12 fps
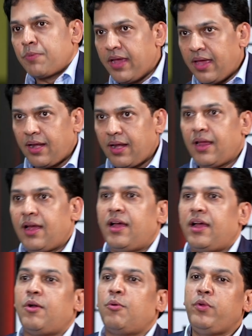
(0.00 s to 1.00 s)
where
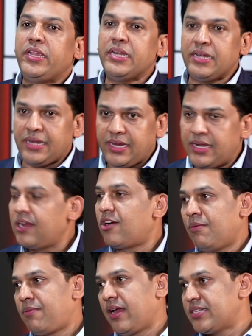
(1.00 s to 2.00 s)
we need a
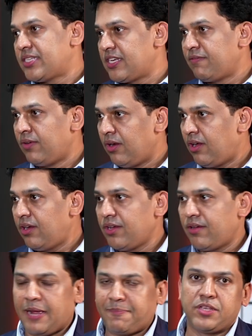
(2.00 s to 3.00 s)
comprehensive law.
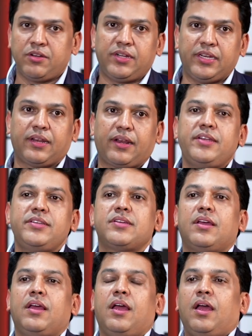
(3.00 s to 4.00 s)
You're absolutely right.
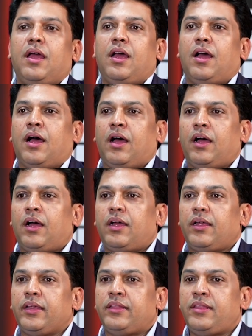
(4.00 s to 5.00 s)

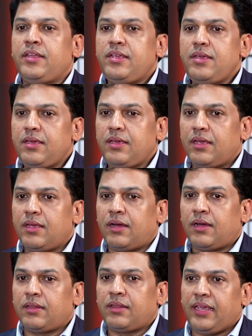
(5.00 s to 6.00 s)

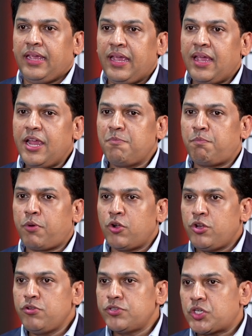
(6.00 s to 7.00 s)
The AI
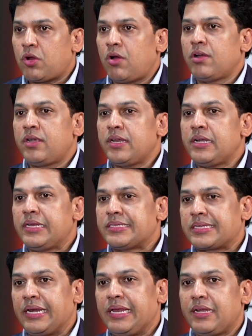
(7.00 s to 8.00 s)
produced content is
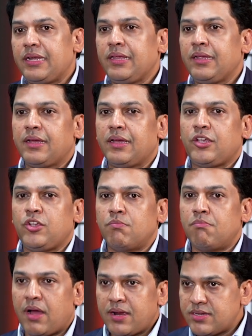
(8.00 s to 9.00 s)
creating a
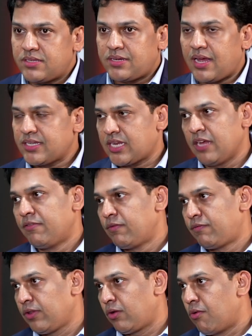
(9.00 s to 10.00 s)
humongous task even
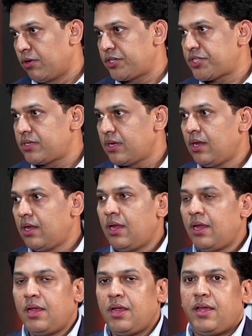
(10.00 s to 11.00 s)
for the courts,
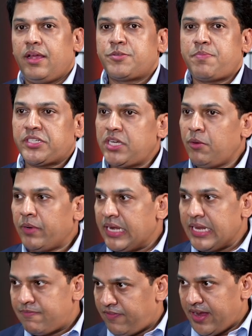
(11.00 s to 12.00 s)
especially with
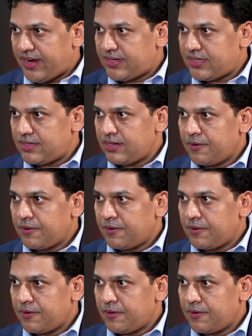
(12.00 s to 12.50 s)
deep fakes.